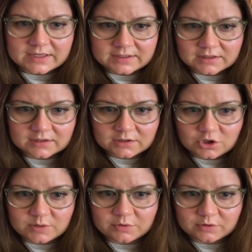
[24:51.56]
this the
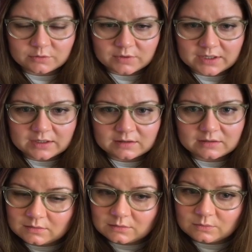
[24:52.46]
Jeep with Luke in it?
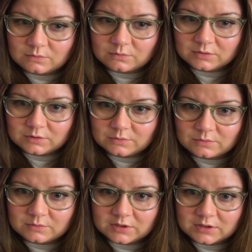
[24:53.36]
Oh,
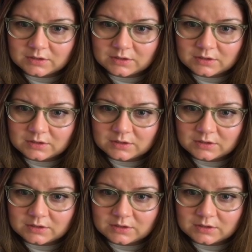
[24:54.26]
Luke.